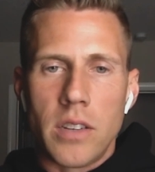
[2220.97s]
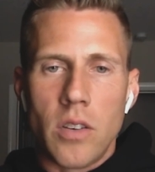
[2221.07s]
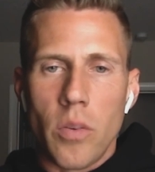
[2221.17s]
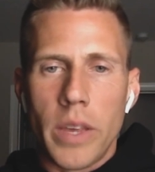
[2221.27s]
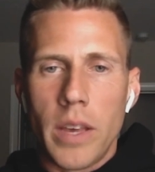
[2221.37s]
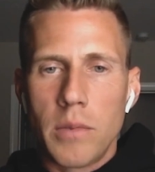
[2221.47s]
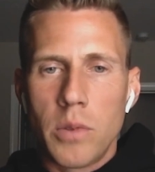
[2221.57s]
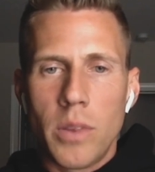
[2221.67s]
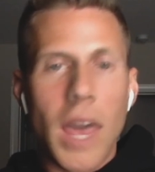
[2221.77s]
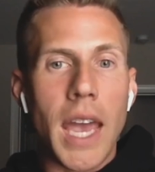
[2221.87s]
it normally comes
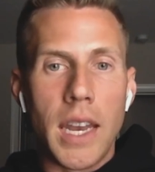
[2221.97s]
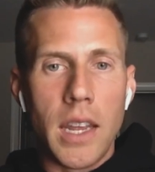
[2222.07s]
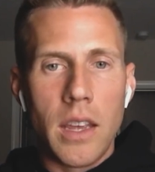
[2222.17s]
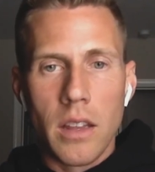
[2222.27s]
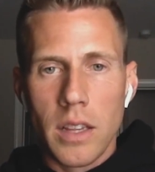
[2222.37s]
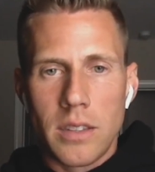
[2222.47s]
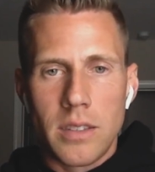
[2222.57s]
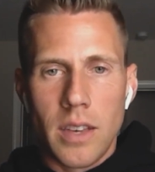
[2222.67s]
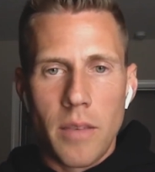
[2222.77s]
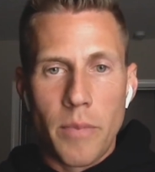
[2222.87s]
with, 80, let's
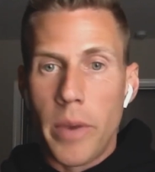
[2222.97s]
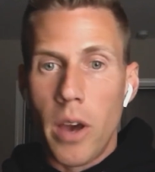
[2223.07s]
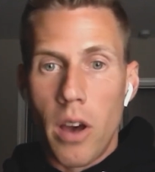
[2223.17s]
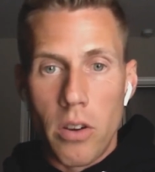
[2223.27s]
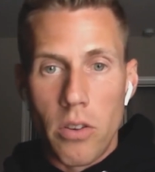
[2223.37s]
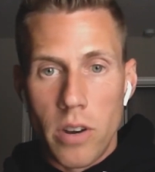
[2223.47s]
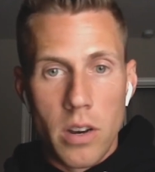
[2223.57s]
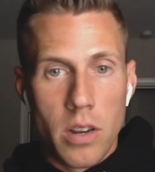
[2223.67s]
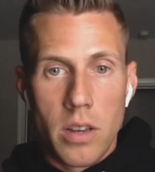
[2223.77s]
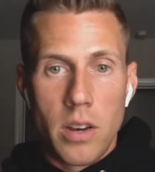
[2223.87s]
say, maybe
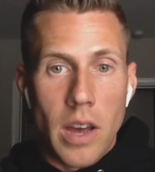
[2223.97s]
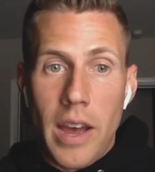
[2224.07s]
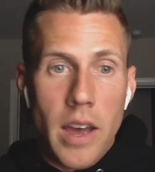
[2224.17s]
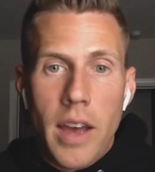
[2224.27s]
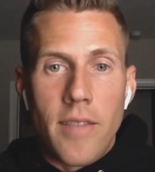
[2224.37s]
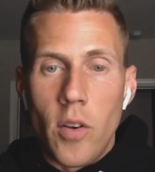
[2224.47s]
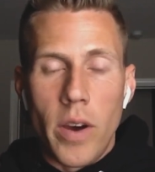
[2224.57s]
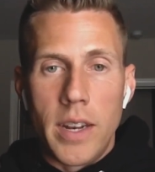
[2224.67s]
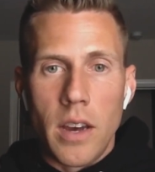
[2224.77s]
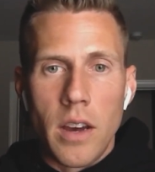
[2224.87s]
100. I have no
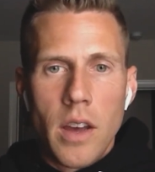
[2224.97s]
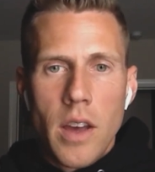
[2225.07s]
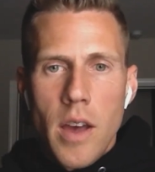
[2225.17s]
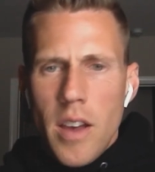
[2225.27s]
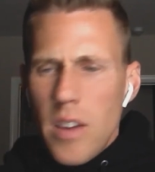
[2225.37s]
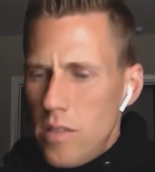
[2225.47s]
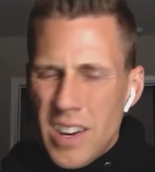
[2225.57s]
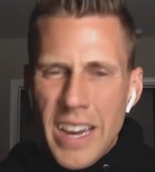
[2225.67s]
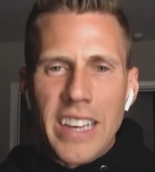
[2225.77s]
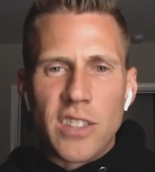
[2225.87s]
idea.
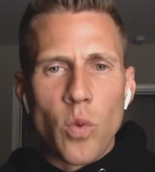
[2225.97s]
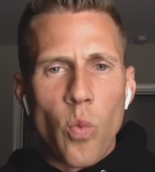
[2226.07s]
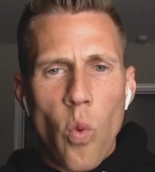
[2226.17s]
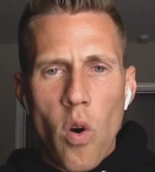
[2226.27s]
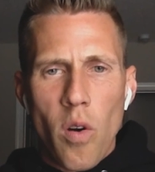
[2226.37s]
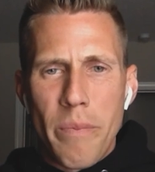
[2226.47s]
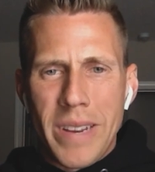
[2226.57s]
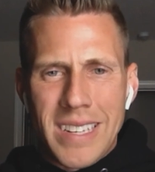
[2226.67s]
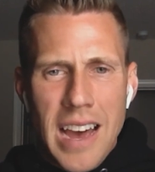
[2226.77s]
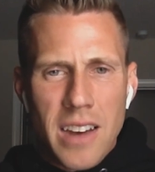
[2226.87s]
Nice, warm
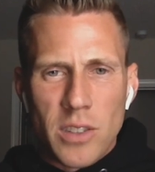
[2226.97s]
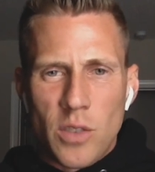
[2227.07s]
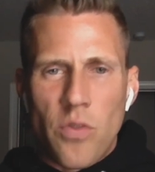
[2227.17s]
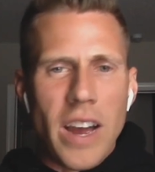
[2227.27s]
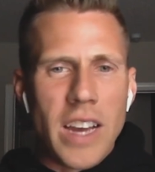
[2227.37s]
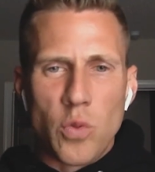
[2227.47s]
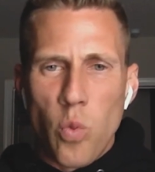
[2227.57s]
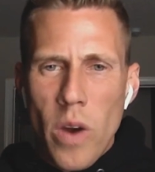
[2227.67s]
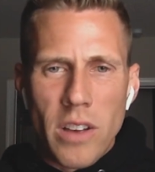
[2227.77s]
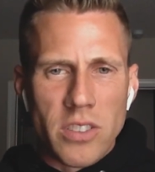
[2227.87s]
McDonald's fries,
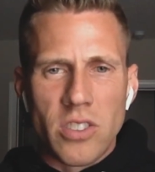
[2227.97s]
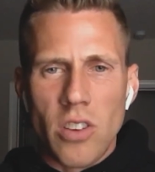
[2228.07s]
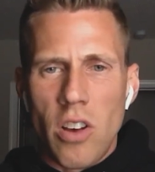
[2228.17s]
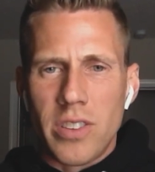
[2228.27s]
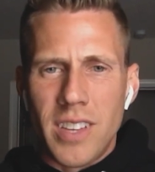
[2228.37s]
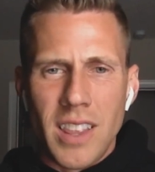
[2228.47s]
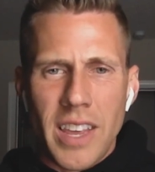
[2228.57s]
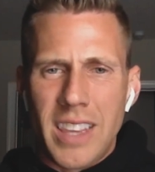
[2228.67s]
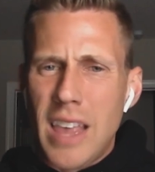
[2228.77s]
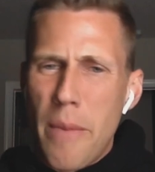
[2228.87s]
well salted,
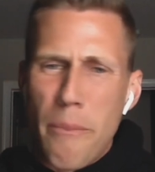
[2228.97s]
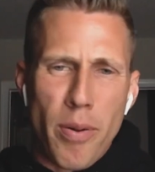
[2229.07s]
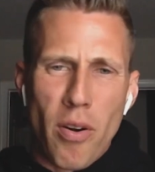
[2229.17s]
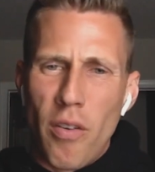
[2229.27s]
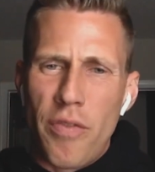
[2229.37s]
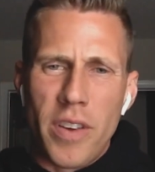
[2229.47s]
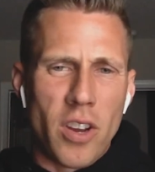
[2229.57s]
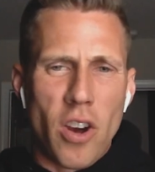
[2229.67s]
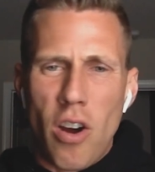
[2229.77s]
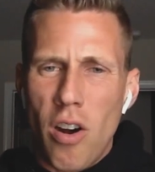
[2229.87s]
like that perfect
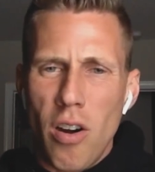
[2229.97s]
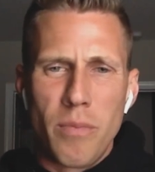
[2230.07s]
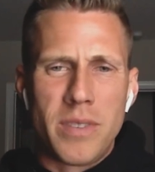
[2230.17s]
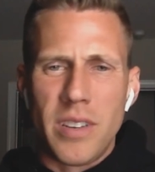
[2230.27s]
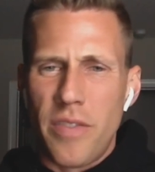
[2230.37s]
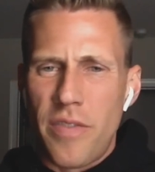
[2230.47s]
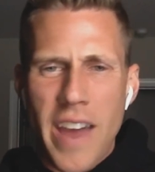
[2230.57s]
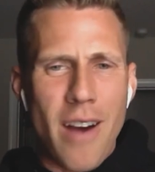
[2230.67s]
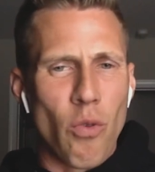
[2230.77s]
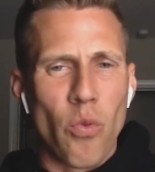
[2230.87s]
carb to
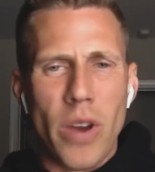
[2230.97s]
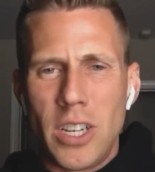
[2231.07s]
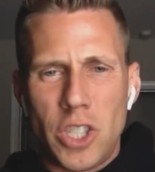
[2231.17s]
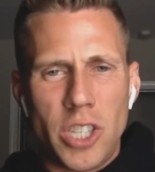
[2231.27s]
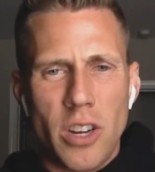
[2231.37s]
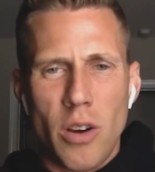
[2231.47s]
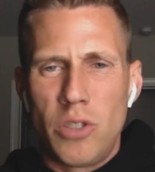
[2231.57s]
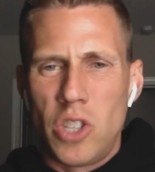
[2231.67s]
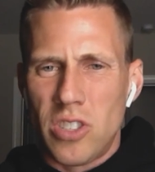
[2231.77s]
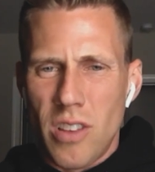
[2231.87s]
fat ratio,
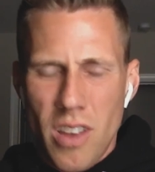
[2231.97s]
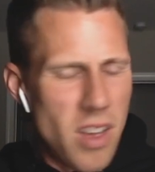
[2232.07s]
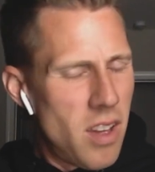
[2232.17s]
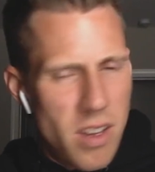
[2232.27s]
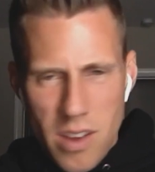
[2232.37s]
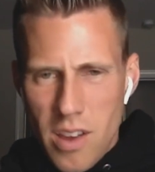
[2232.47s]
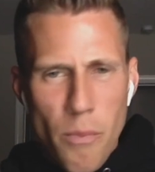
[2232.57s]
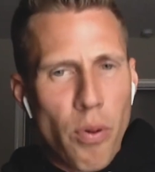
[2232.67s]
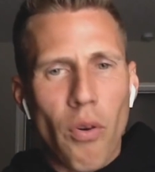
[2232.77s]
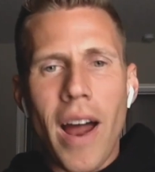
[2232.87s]
just
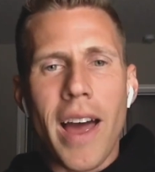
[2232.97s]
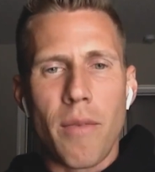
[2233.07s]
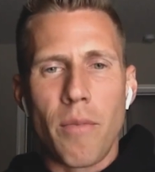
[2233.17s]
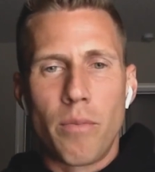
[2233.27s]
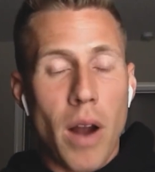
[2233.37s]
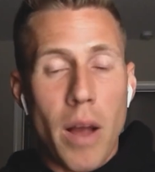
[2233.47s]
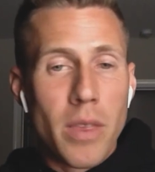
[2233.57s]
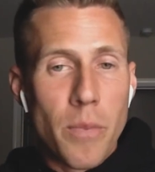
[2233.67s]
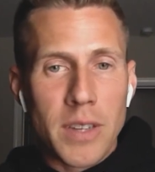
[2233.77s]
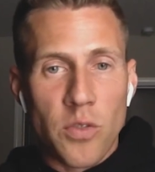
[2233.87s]
prime. Probably
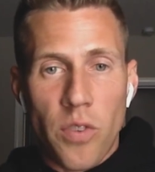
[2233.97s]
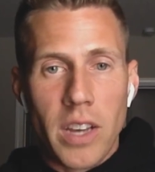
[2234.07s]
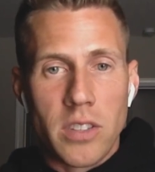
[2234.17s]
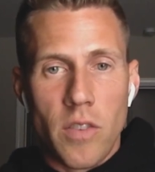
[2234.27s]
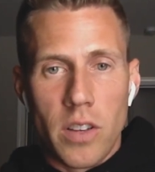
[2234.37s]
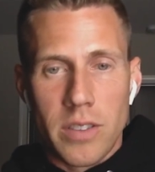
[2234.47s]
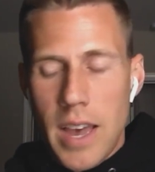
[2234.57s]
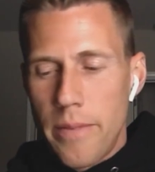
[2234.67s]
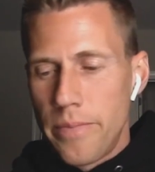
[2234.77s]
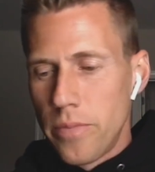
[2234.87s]
the best fries of all
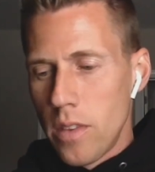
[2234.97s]
time.